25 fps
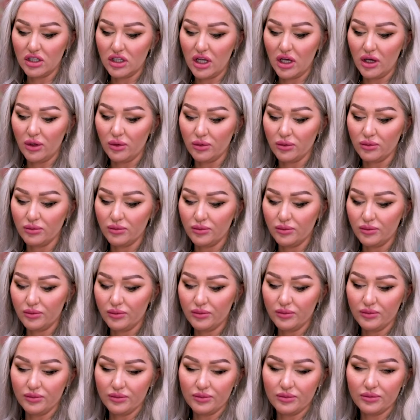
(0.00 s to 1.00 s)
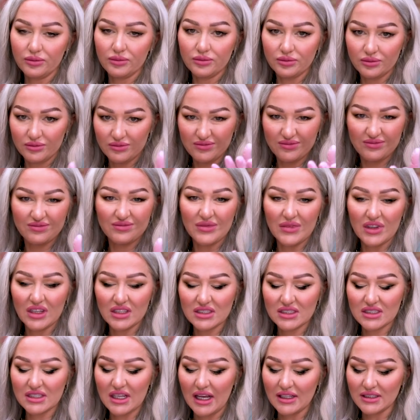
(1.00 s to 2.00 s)
know,
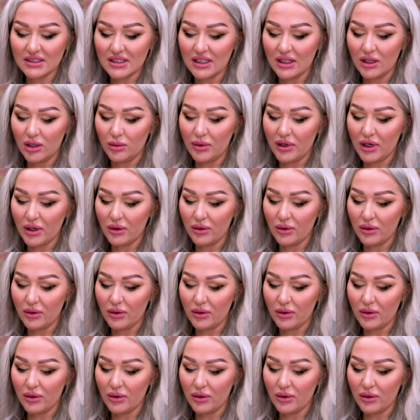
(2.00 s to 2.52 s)
set a little bit